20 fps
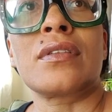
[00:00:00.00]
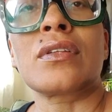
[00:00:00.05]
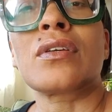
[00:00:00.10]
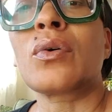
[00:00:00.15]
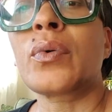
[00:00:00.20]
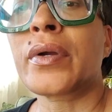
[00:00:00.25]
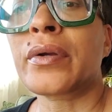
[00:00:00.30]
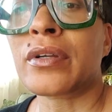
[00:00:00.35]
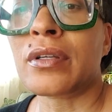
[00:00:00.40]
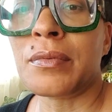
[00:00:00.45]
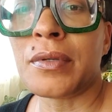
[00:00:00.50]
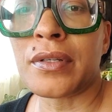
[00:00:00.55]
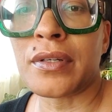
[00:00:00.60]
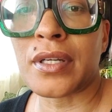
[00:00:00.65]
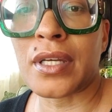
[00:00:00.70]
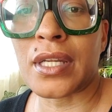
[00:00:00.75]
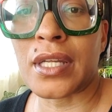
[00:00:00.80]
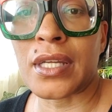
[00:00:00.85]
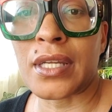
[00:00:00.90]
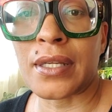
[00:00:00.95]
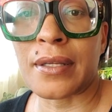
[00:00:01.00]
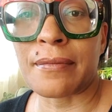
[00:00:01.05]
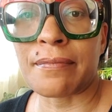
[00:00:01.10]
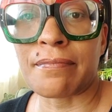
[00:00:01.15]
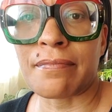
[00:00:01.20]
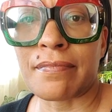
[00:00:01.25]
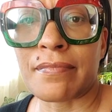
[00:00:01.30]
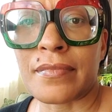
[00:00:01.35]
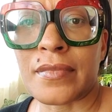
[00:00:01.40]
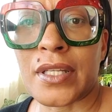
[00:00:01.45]
queer community
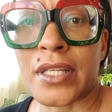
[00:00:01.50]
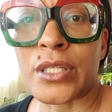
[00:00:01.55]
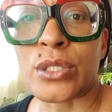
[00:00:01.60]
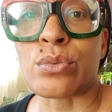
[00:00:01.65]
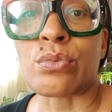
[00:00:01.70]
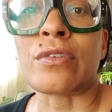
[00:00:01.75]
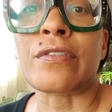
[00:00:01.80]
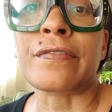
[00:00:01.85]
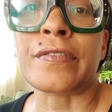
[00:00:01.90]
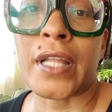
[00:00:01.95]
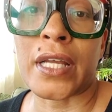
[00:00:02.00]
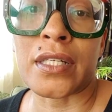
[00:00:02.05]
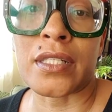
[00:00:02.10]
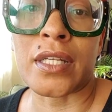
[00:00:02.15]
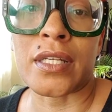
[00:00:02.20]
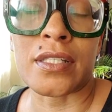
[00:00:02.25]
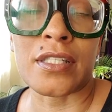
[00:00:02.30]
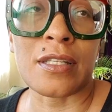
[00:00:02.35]
is reflecting